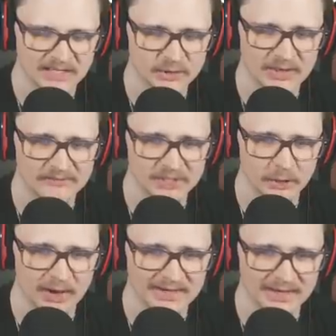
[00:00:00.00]
I still have
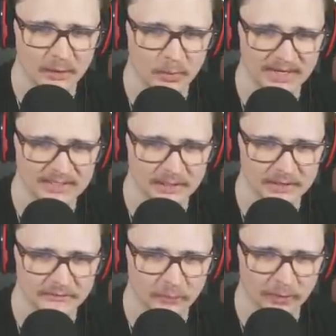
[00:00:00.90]
zero idea what he's
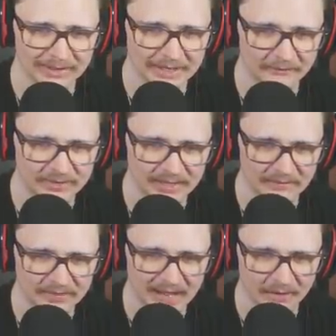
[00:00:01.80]
looking for. Lefty,
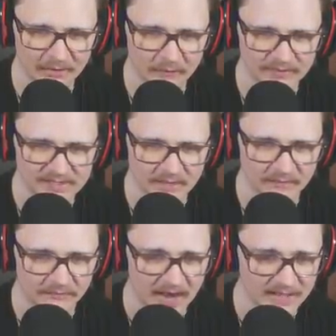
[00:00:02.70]
lefty. I don't know if he's hunting
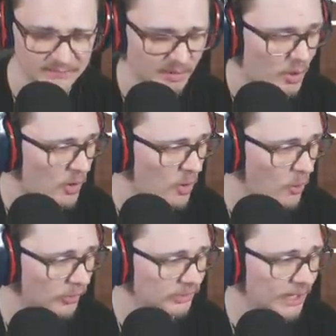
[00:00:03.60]
the fastball
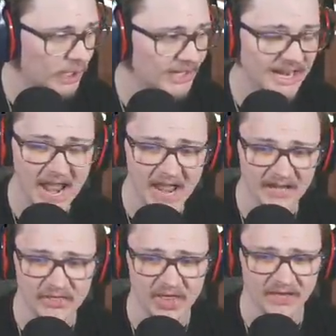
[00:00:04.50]
or literally
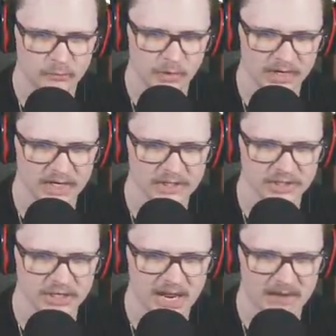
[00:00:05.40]
anything. We're going to kiss you
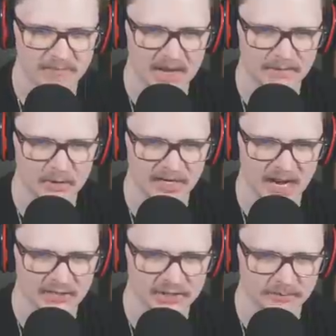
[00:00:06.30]
goodnight, babe. You ain't
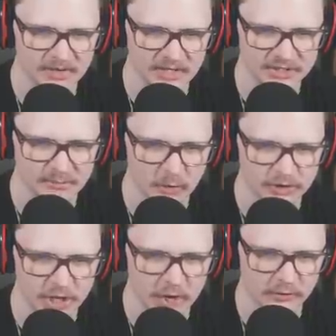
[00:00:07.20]
catching up to this smoke
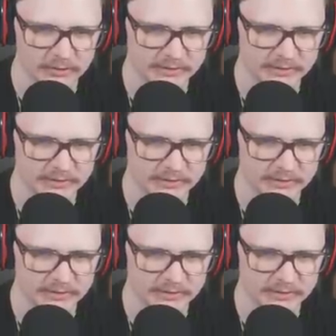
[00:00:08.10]
show.